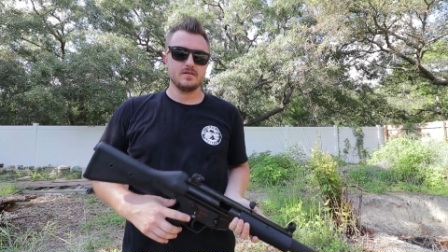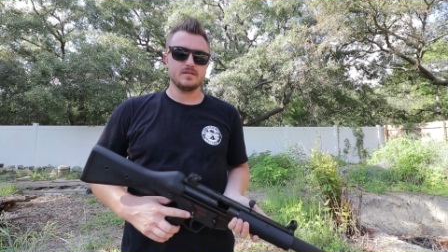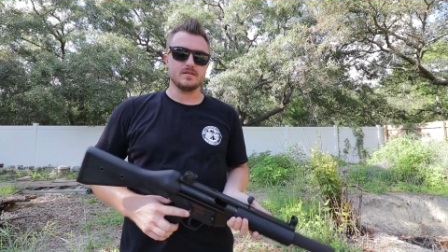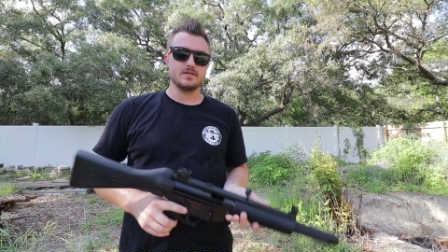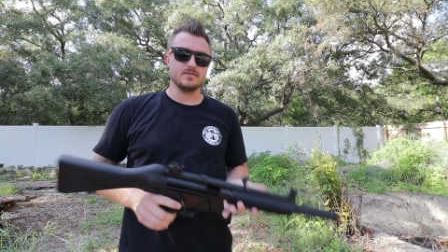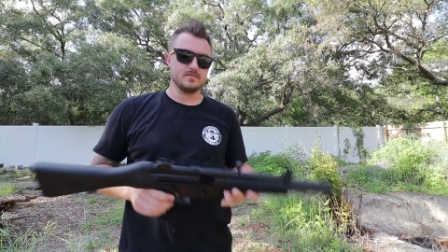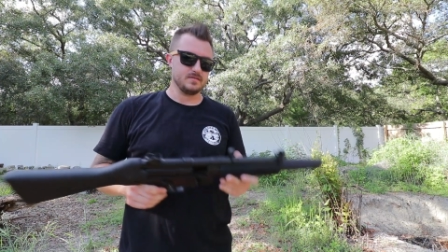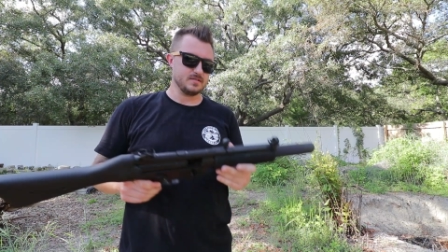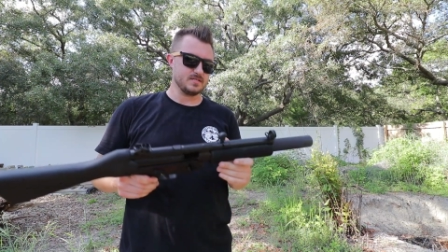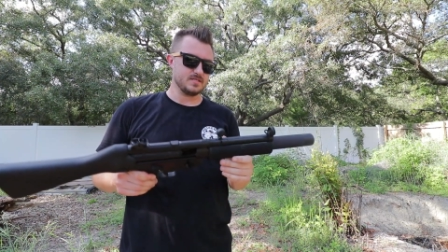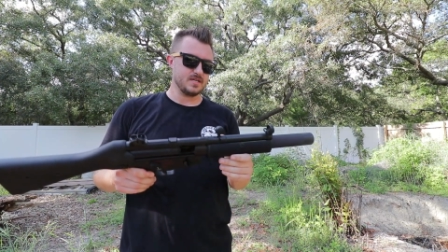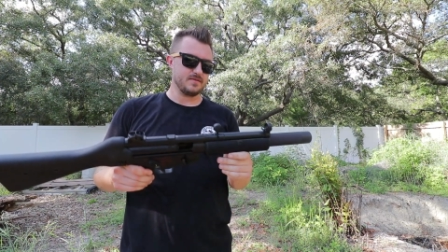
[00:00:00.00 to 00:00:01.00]
you know,
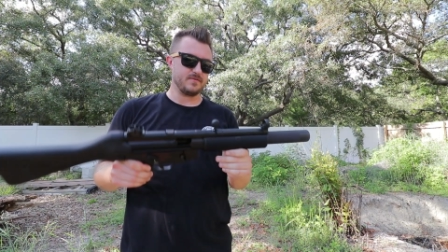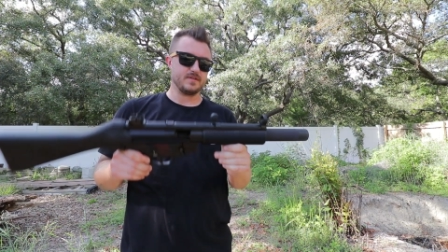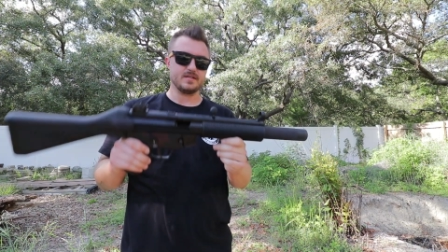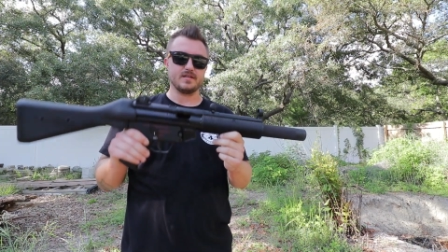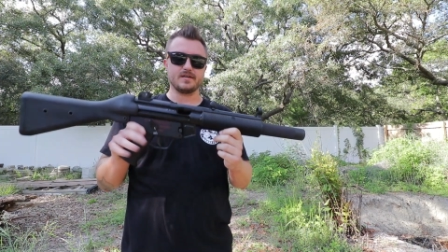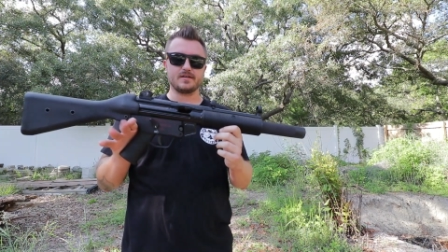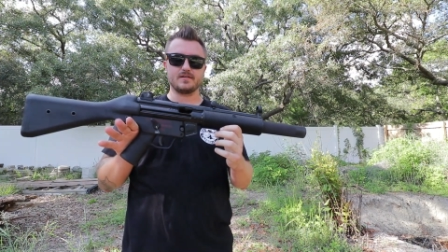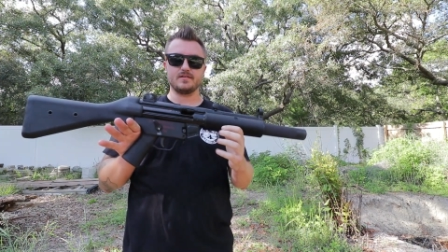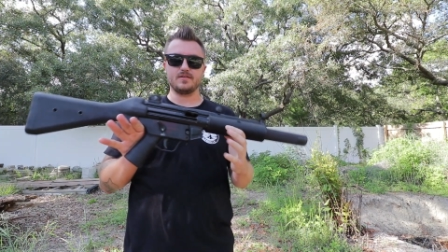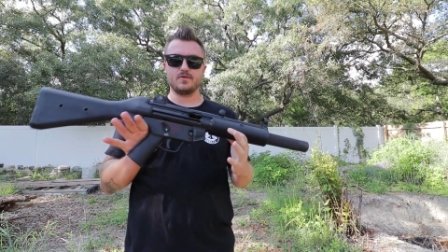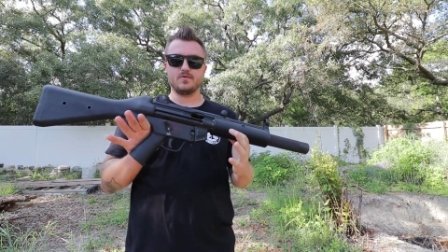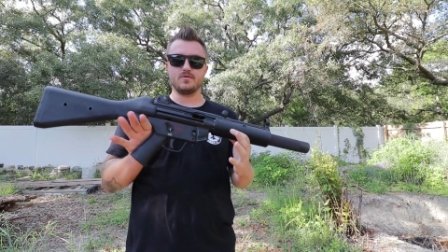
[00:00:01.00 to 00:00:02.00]
this is definitely like
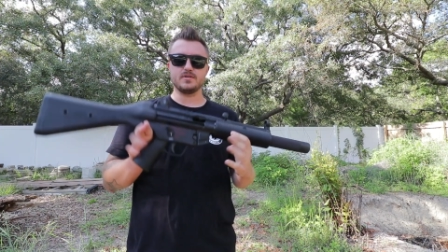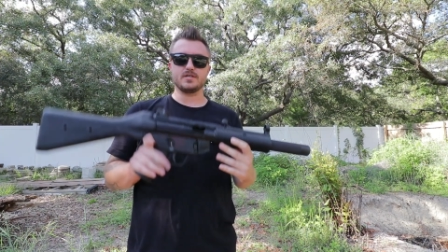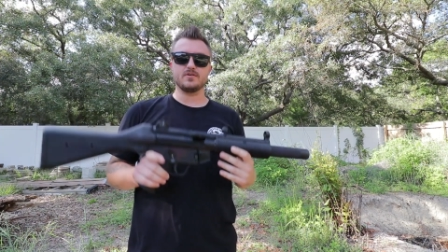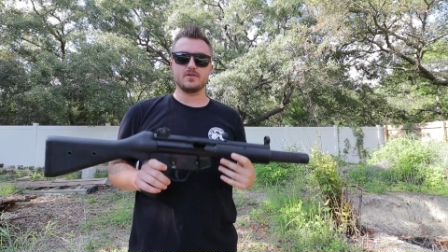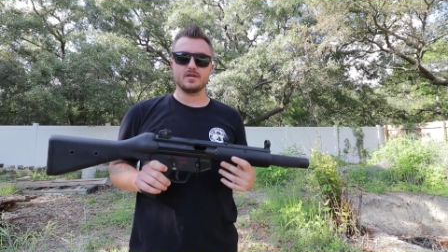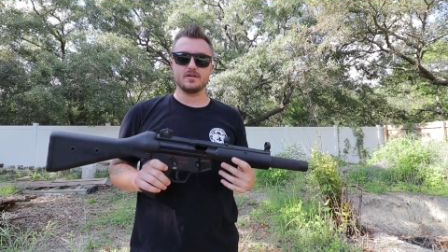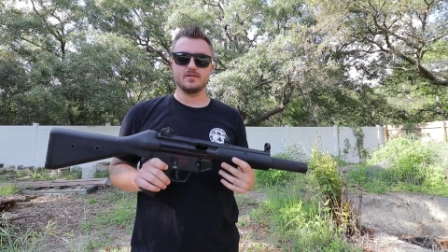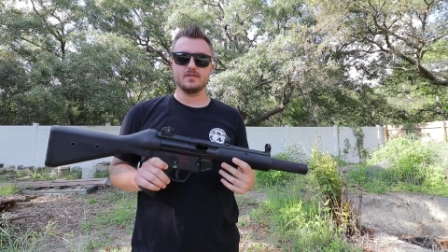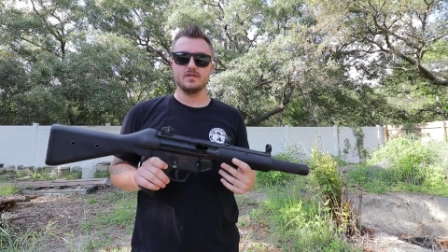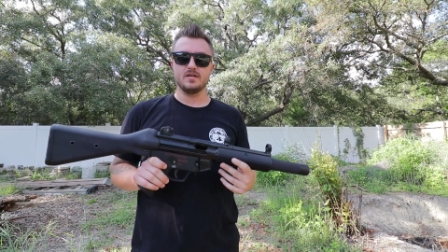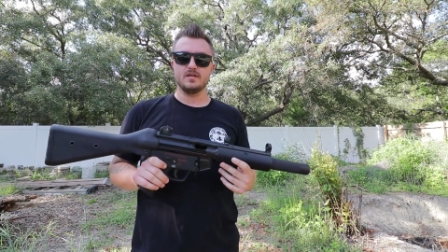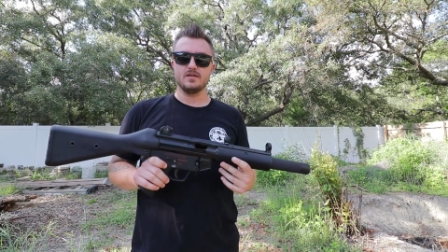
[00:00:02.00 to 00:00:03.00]
the holy
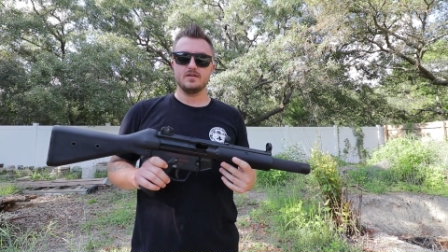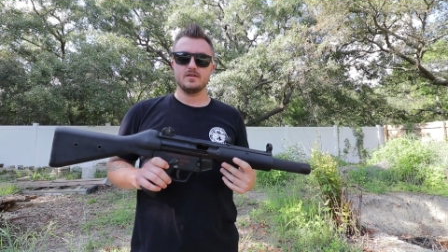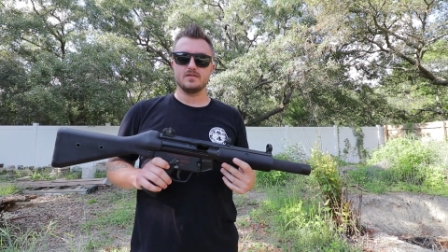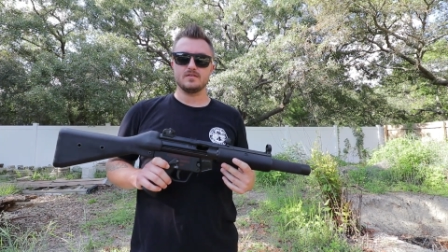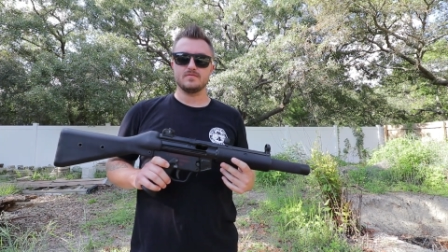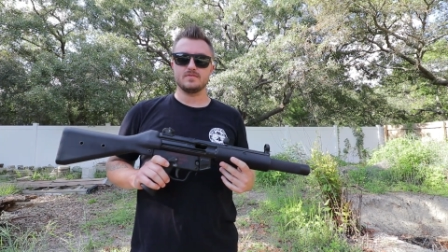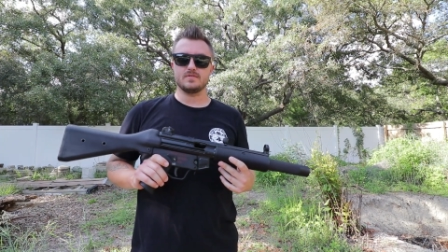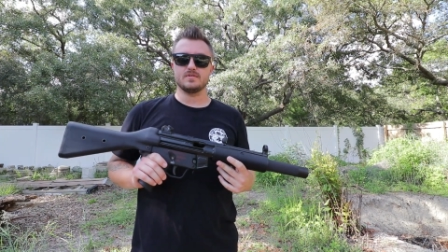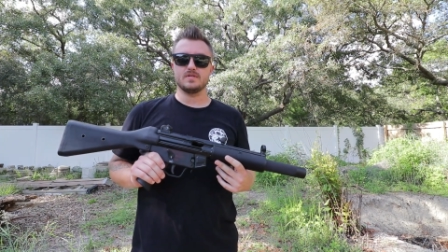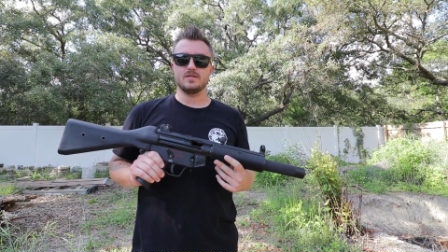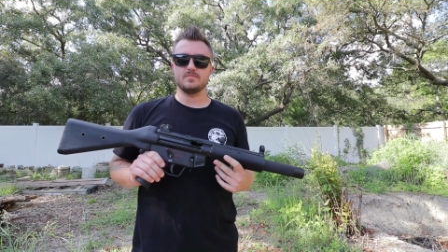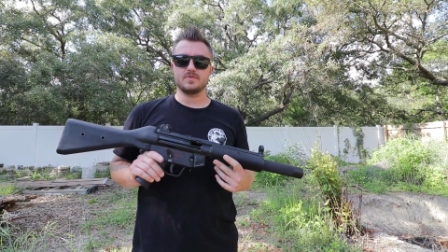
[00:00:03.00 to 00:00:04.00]
grail of uh,
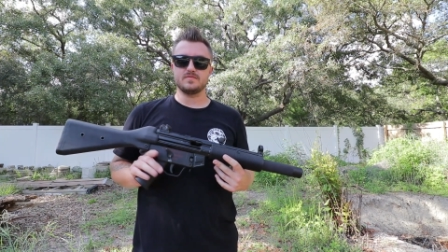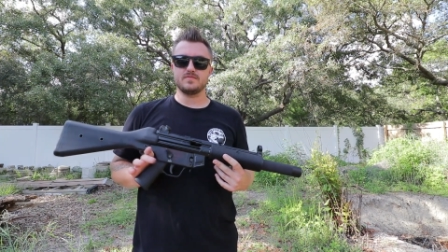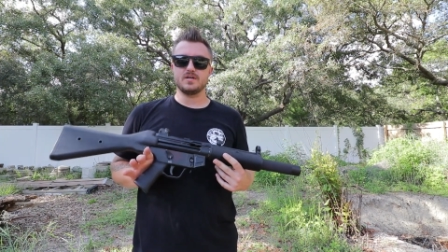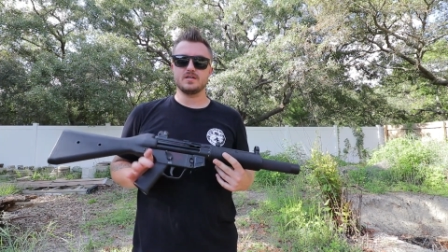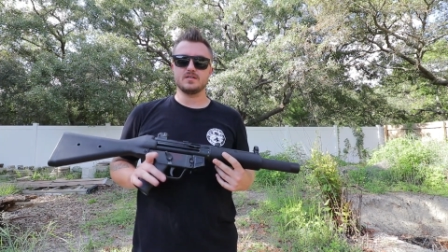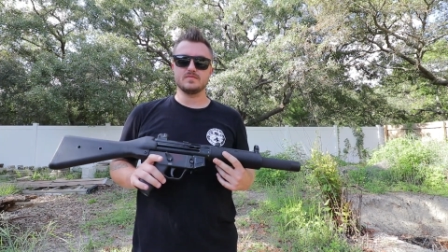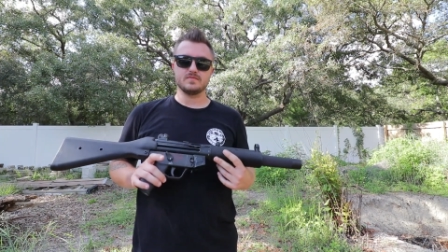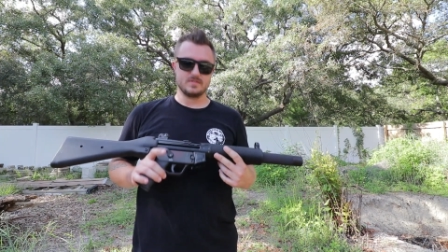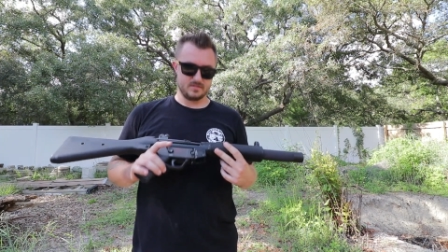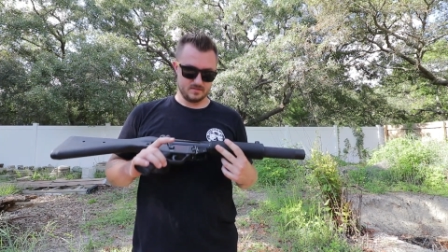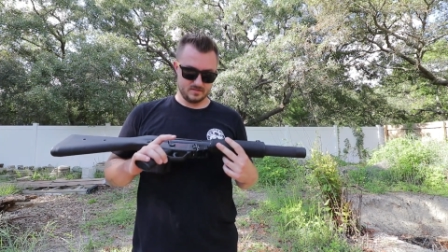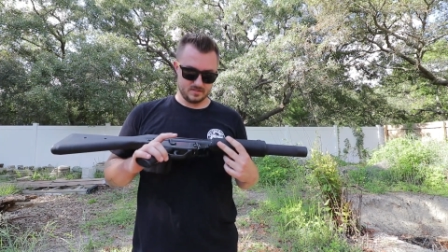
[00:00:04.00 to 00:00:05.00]

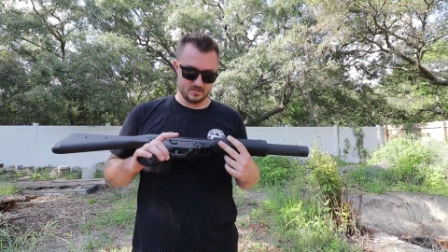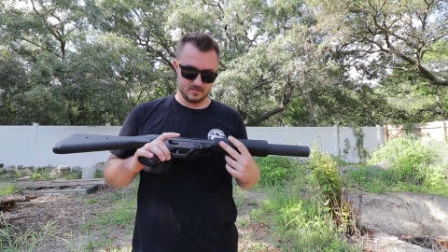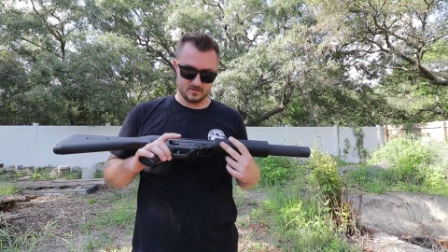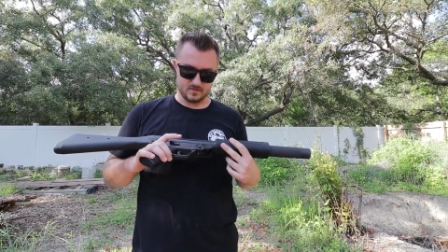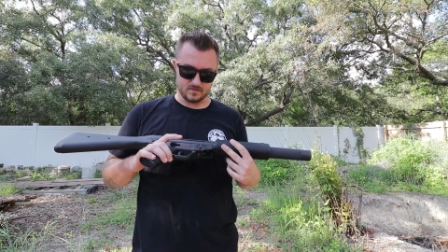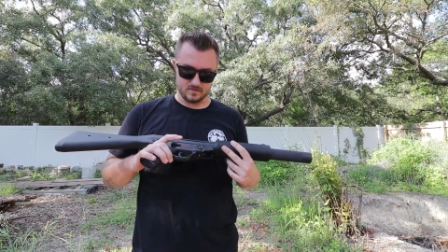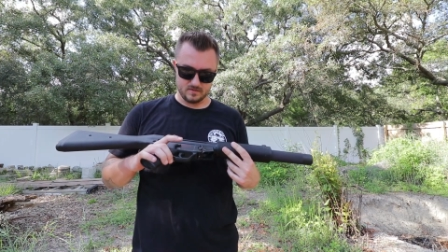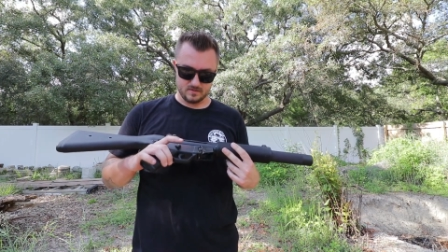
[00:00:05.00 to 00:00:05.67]
MP5s. So,